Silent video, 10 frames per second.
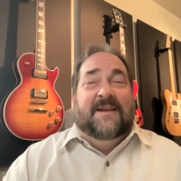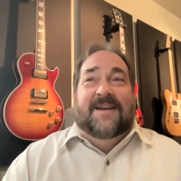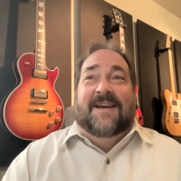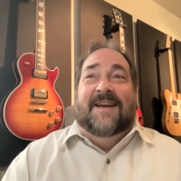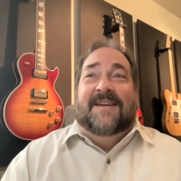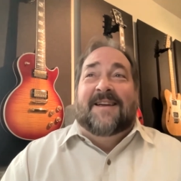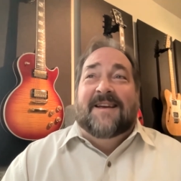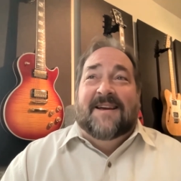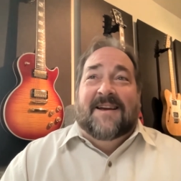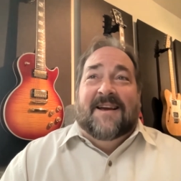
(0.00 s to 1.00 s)
uh,
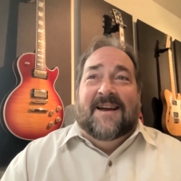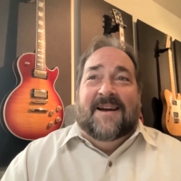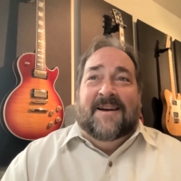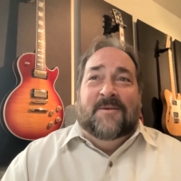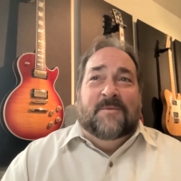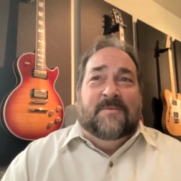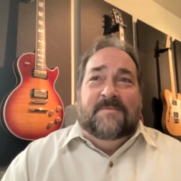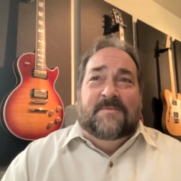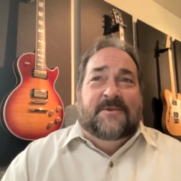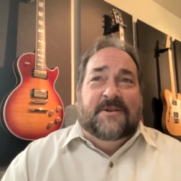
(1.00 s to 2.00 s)

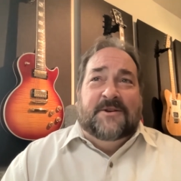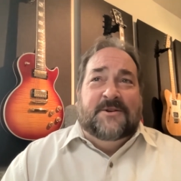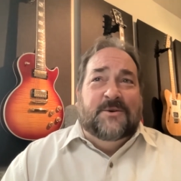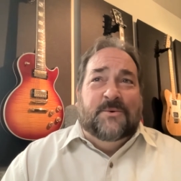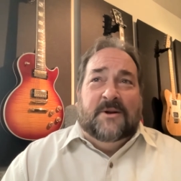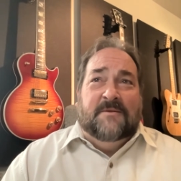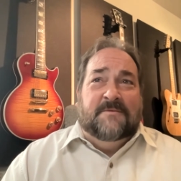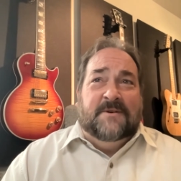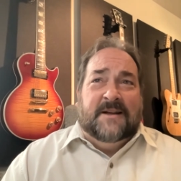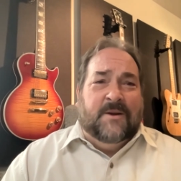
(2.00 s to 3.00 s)
to the tune
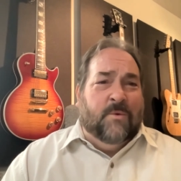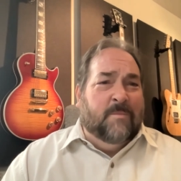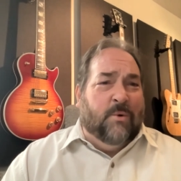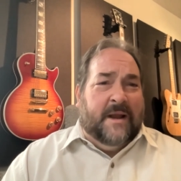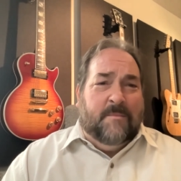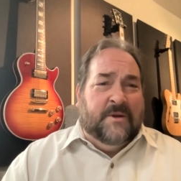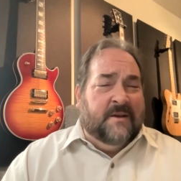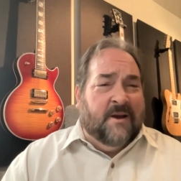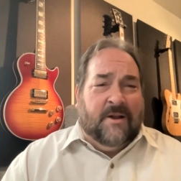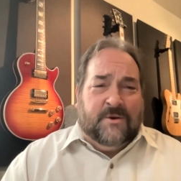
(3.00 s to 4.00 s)
of I think 1.8
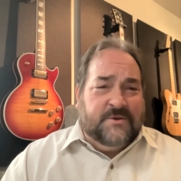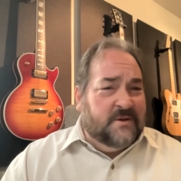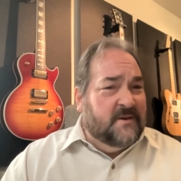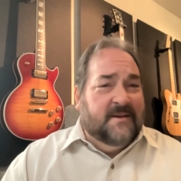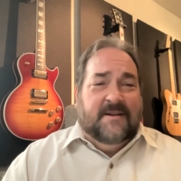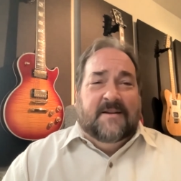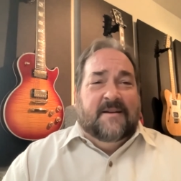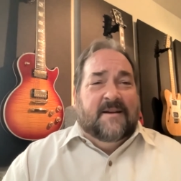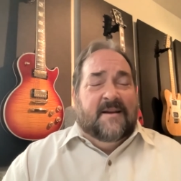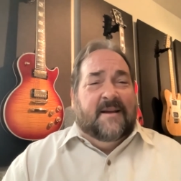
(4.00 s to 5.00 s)
million dollars,
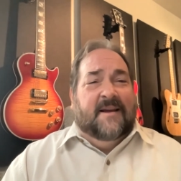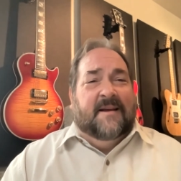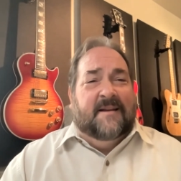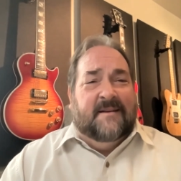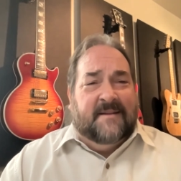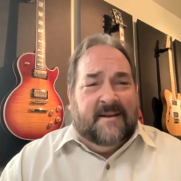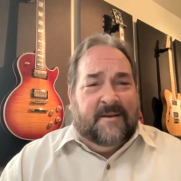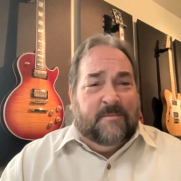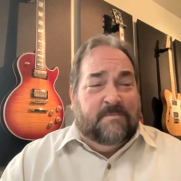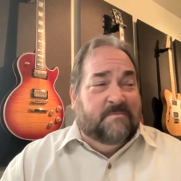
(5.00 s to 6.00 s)
and
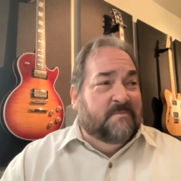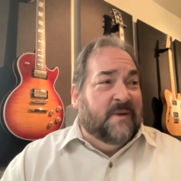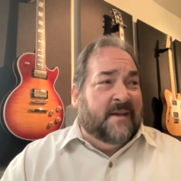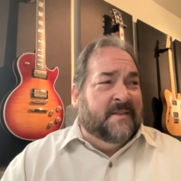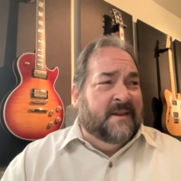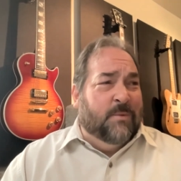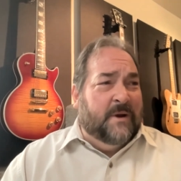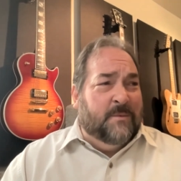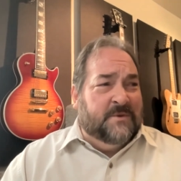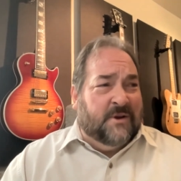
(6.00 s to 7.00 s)
uh, I think
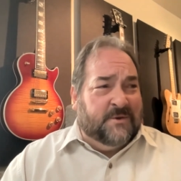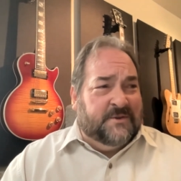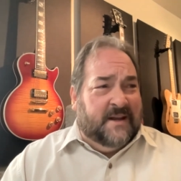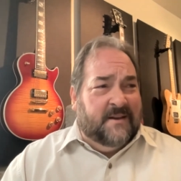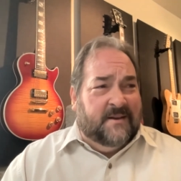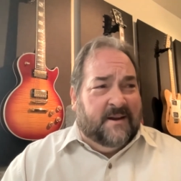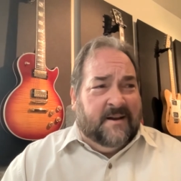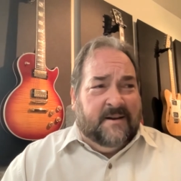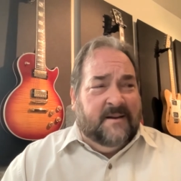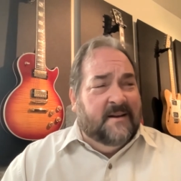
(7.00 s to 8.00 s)
when it was all said and
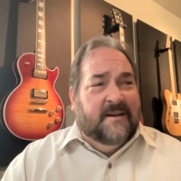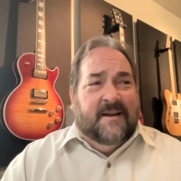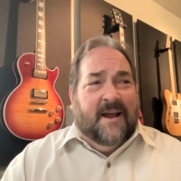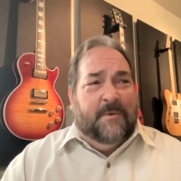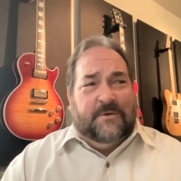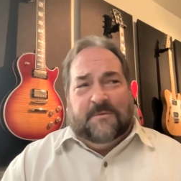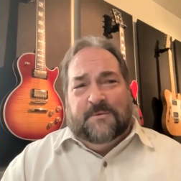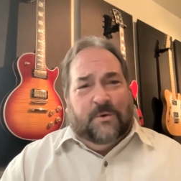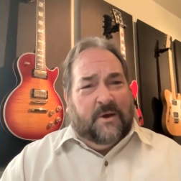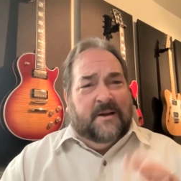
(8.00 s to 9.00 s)
done, I mean, there's a
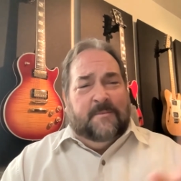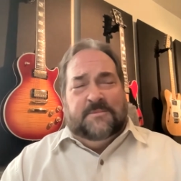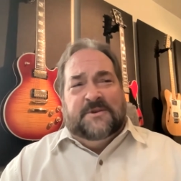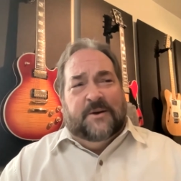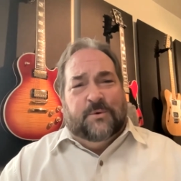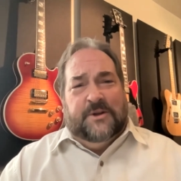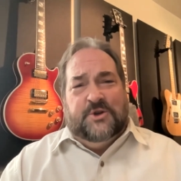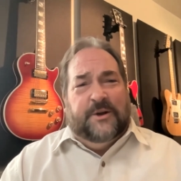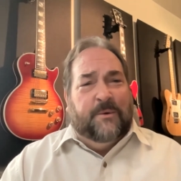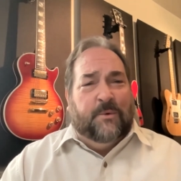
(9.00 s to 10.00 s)
full um, central
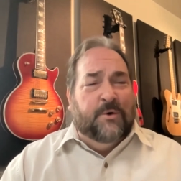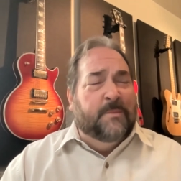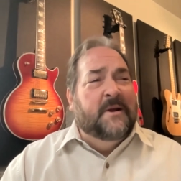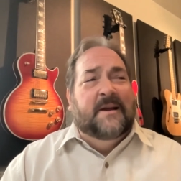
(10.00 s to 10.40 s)
engineering room